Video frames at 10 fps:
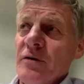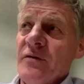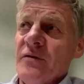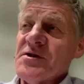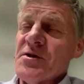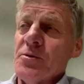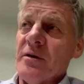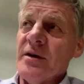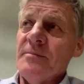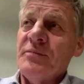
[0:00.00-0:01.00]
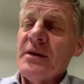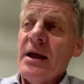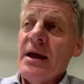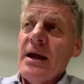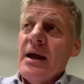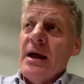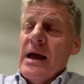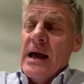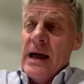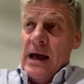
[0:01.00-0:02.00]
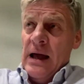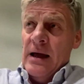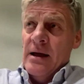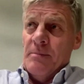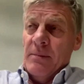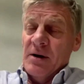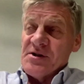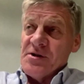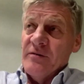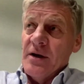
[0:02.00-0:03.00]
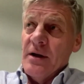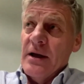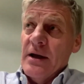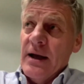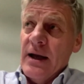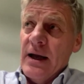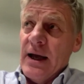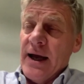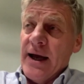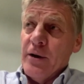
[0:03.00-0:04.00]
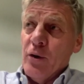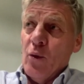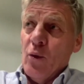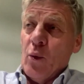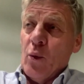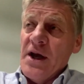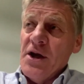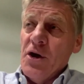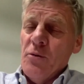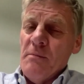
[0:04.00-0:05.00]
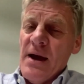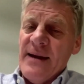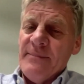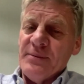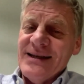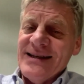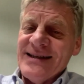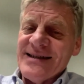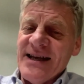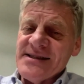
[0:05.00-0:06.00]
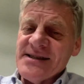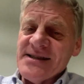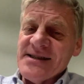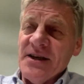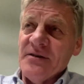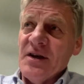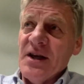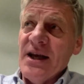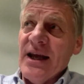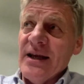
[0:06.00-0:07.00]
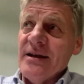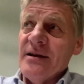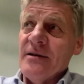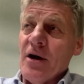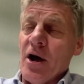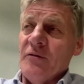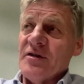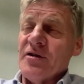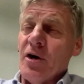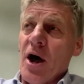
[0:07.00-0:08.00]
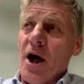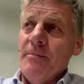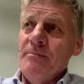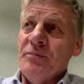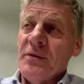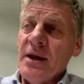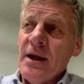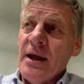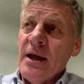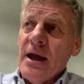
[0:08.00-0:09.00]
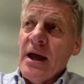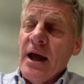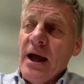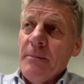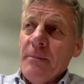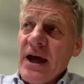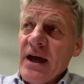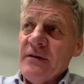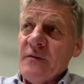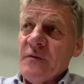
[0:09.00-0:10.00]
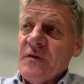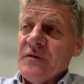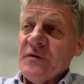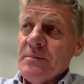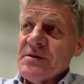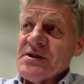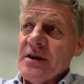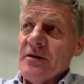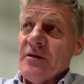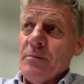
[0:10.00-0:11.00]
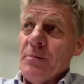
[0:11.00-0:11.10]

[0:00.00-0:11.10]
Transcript: first thought of it, the public servant. When you map intensity of need over time, about 85% of the